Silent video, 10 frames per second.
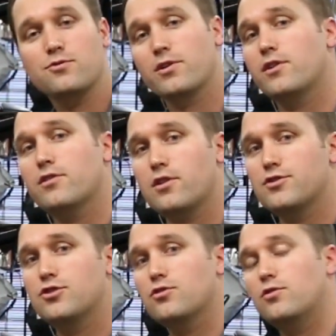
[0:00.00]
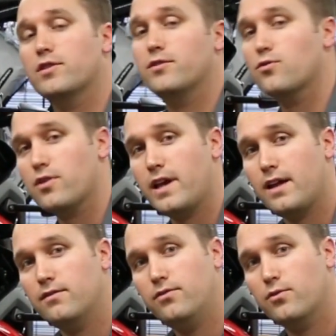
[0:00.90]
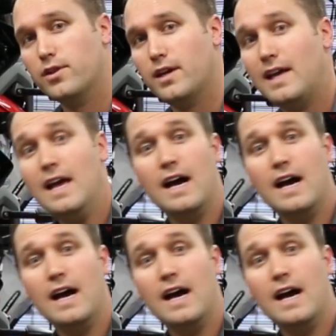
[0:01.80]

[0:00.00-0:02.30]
We're here at our store in Northern California,